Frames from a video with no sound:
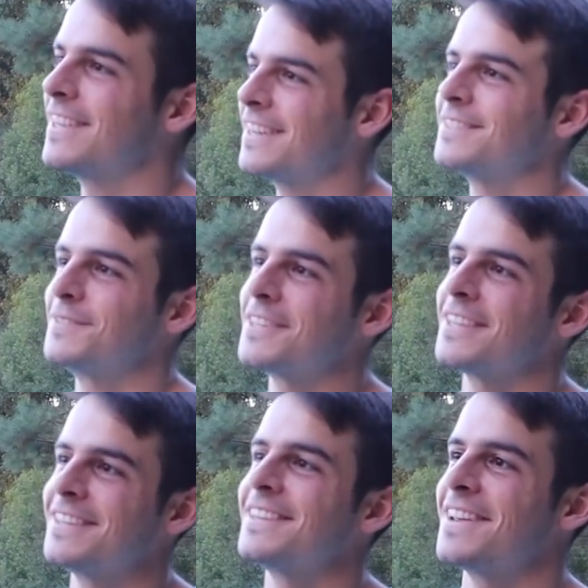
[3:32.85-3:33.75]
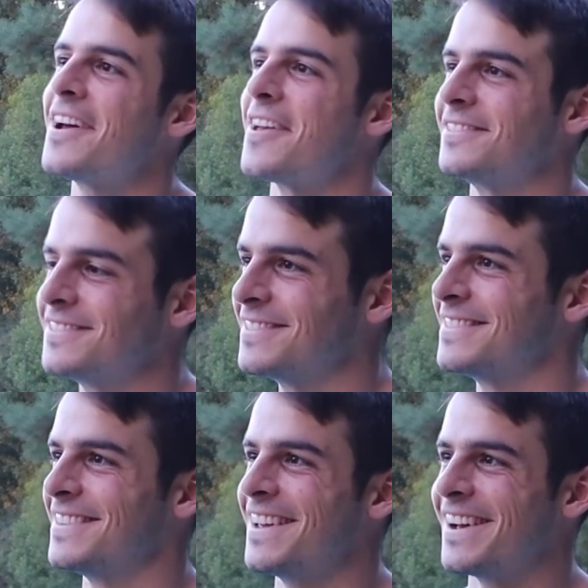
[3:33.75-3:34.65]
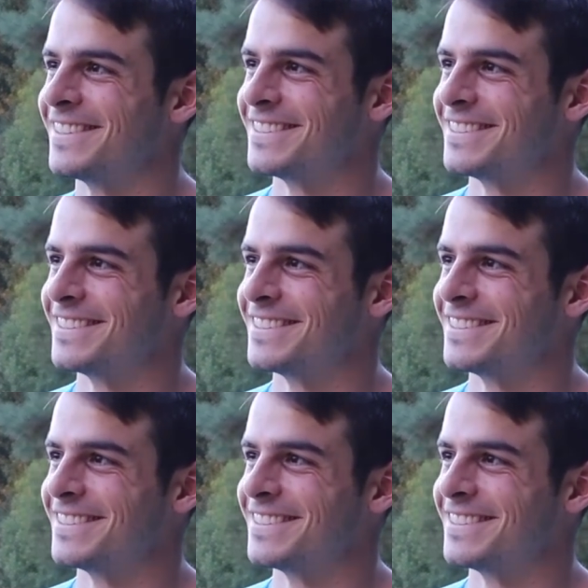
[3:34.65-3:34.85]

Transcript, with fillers: Yeah. Cool. Yeah. Appreciate it, dude. Thank yeah.